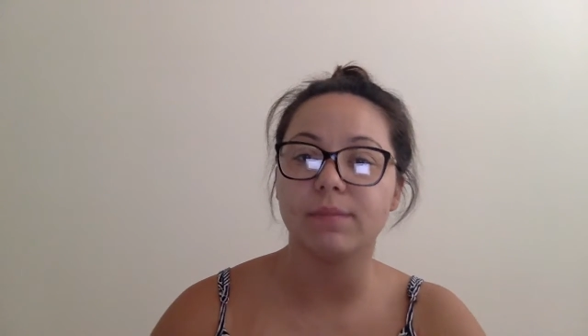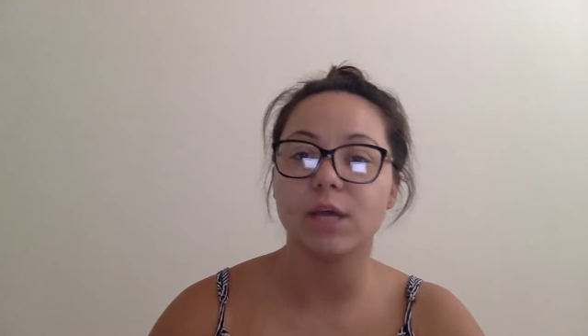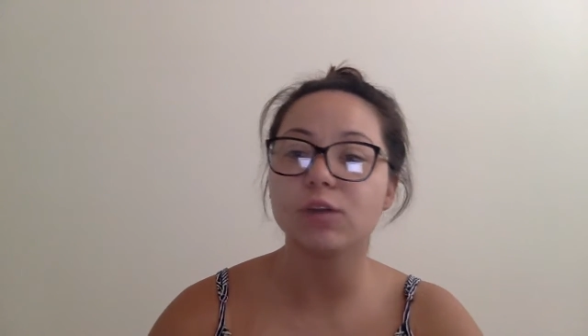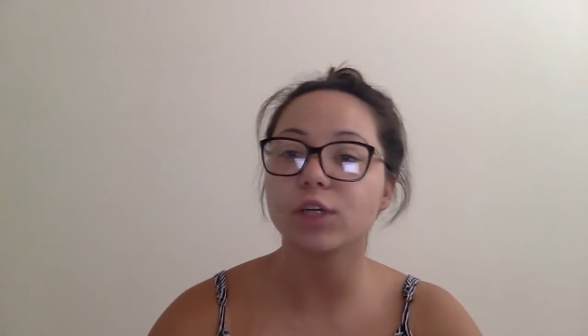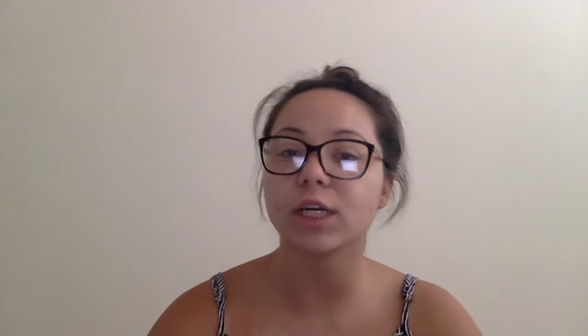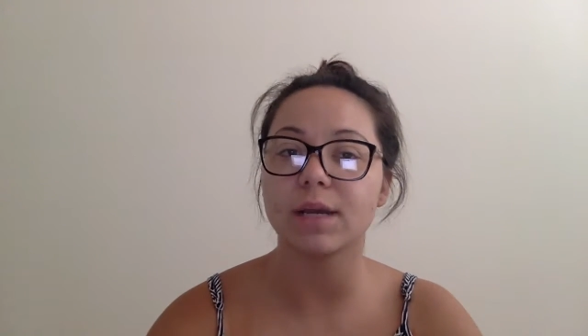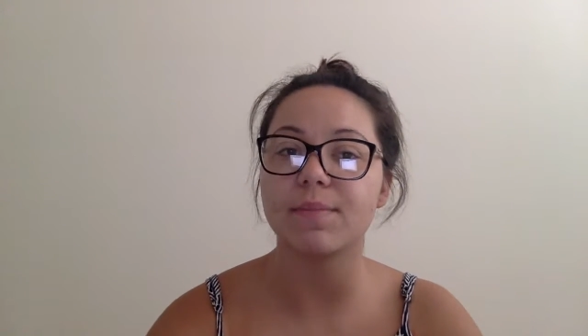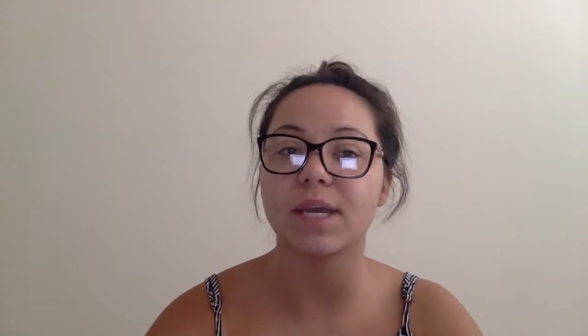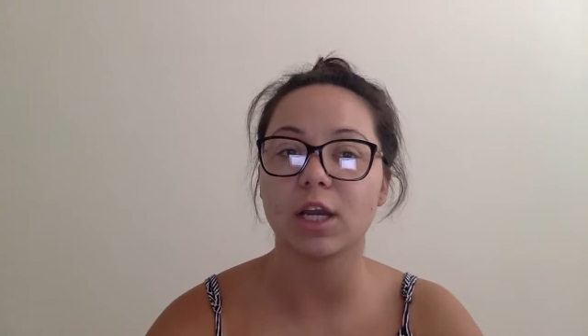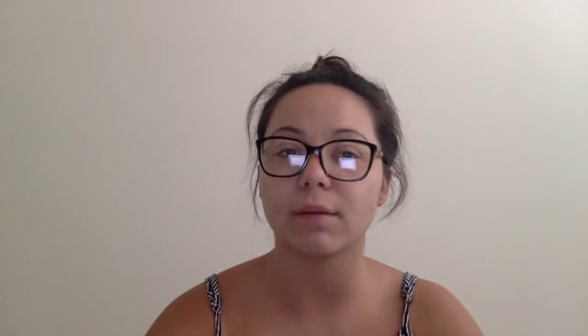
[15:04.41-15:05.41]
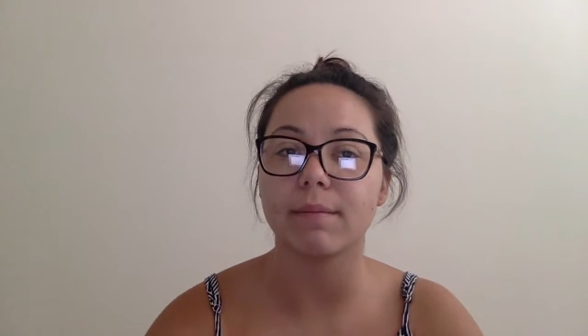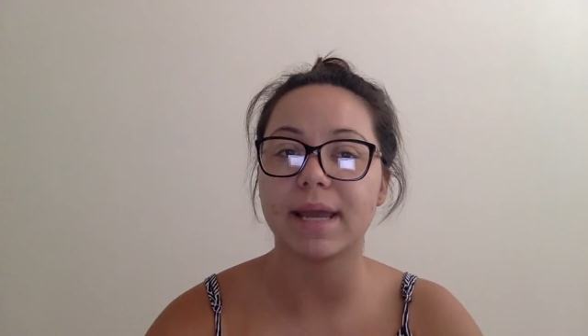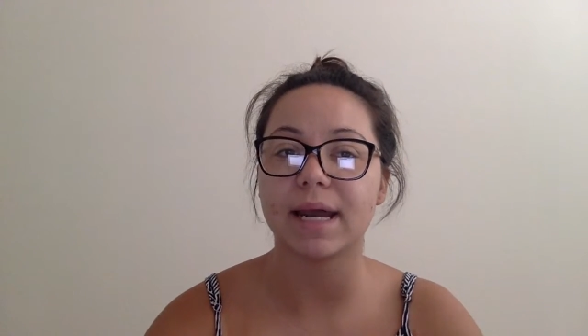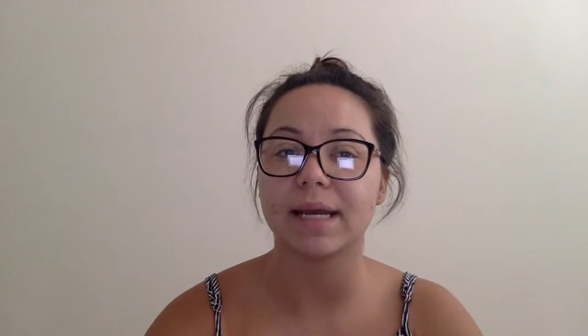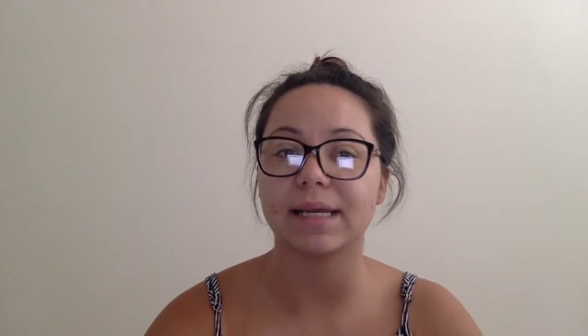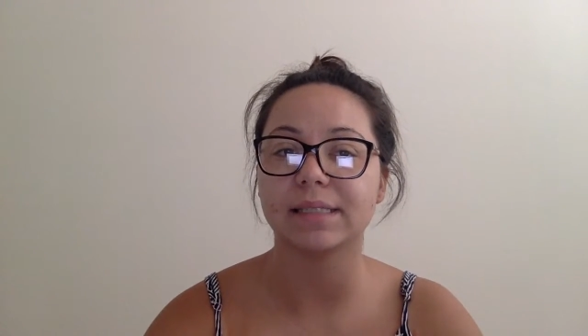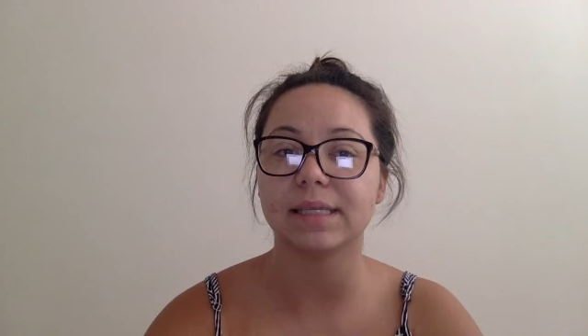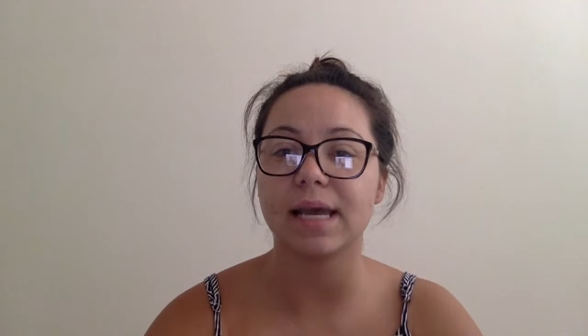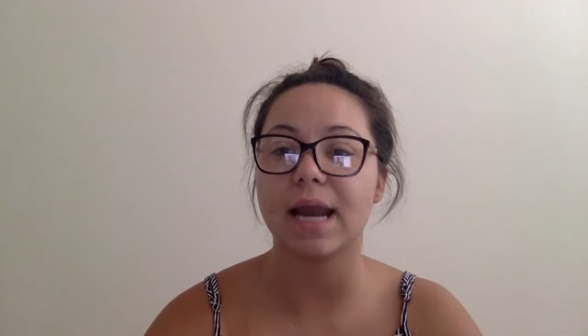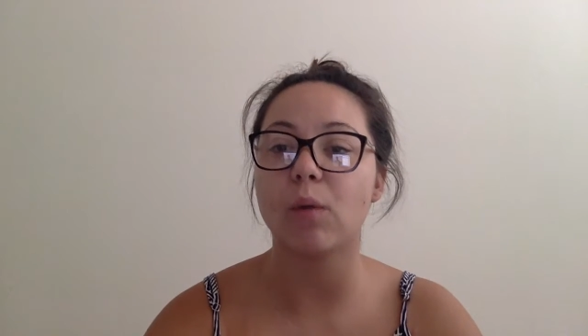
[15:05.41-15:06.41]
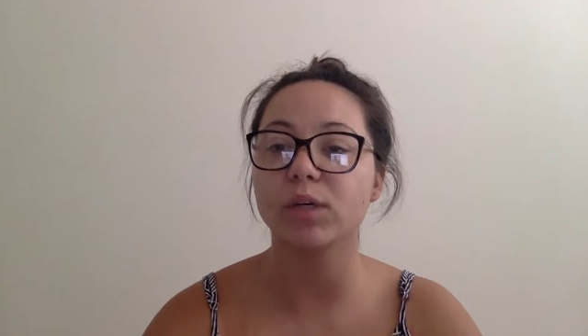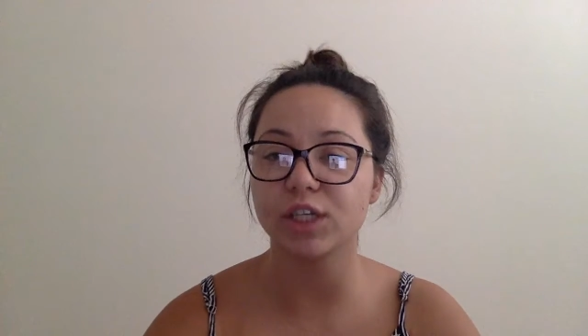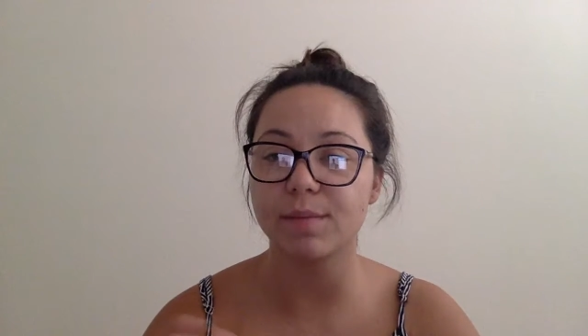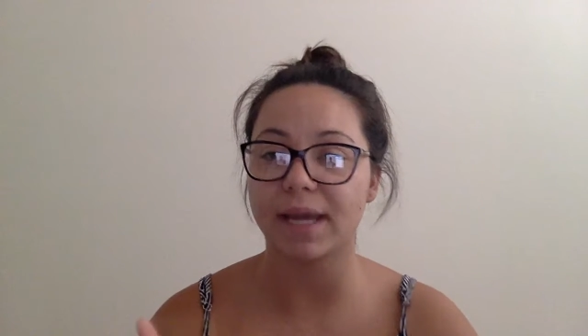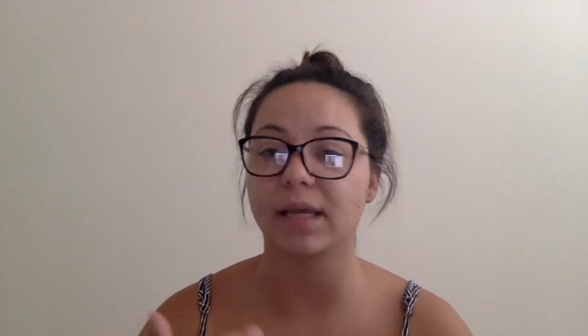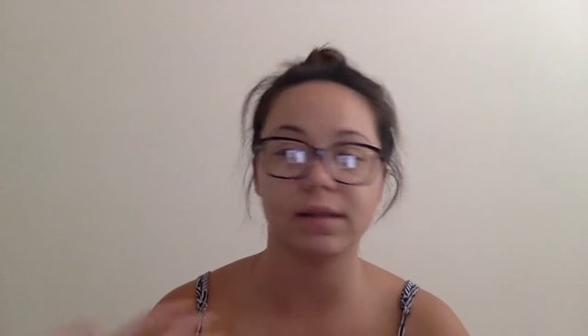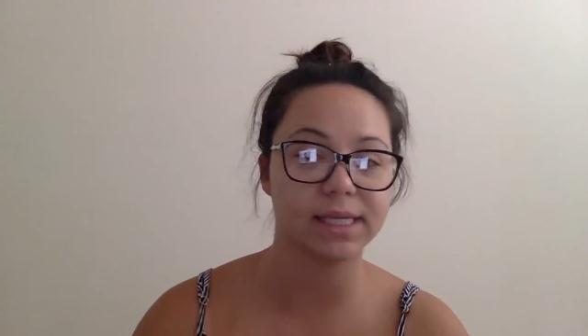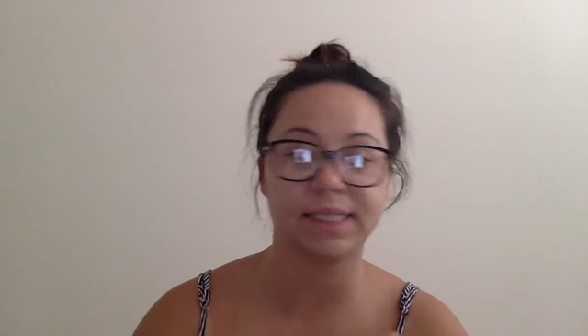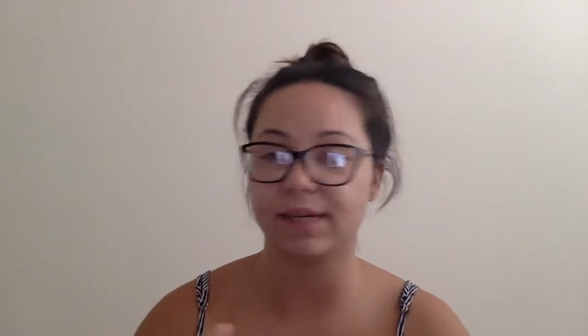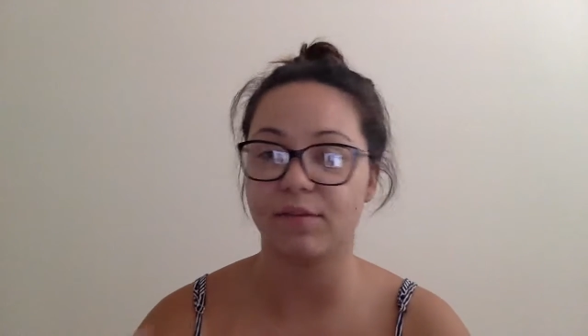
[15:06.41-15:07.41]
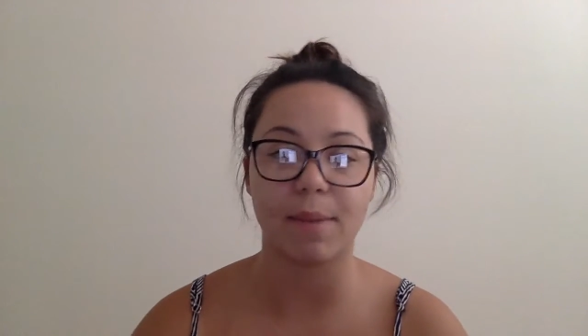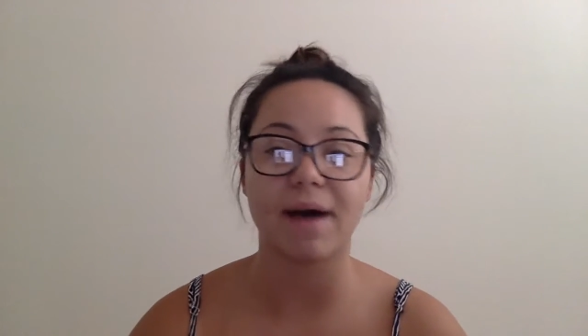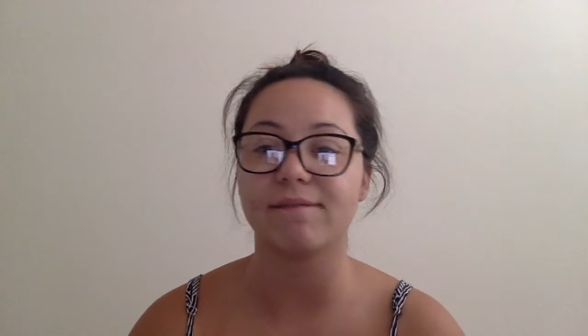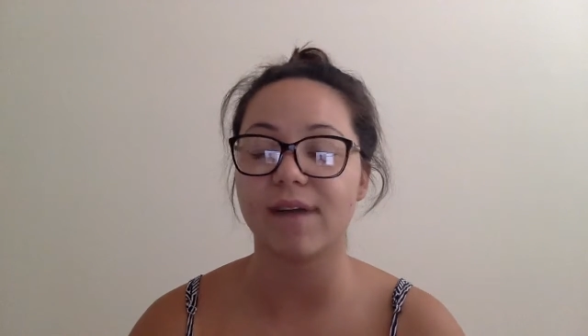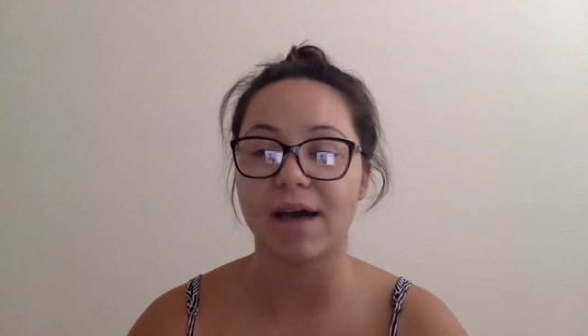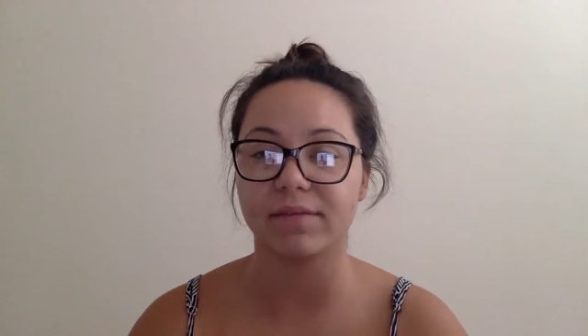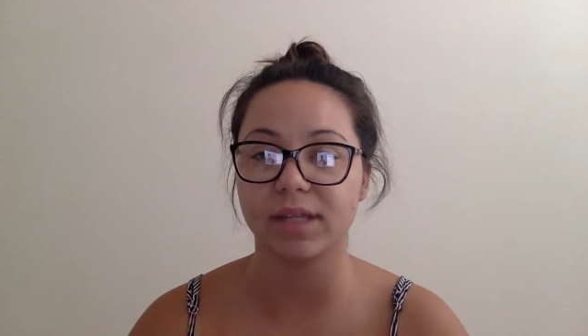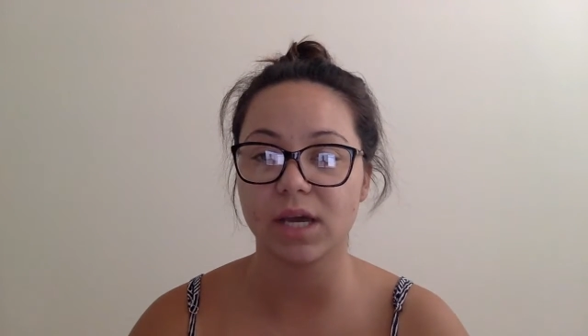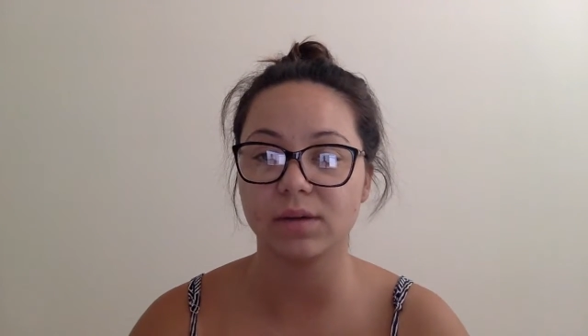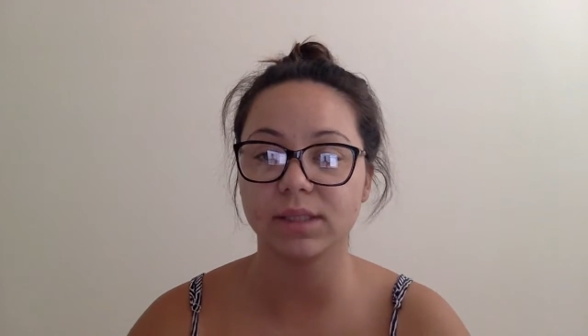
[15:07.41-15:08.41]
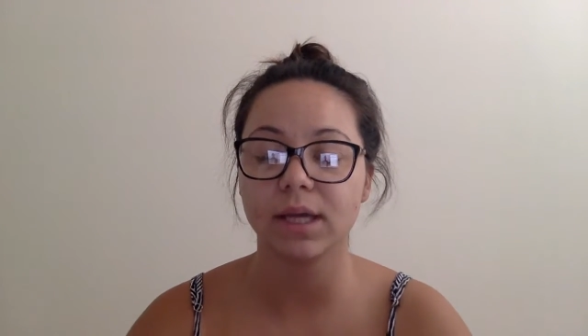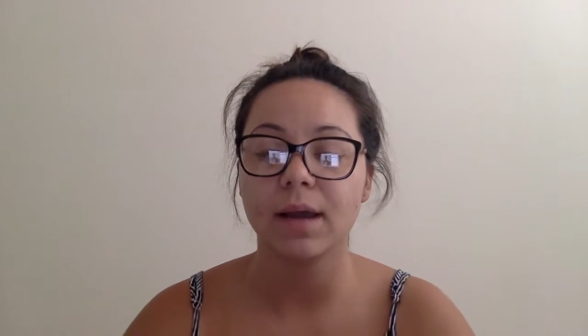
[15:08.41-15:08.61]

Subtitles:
Those are going to be your main ideas, and I want you to make a list of about 5 of those.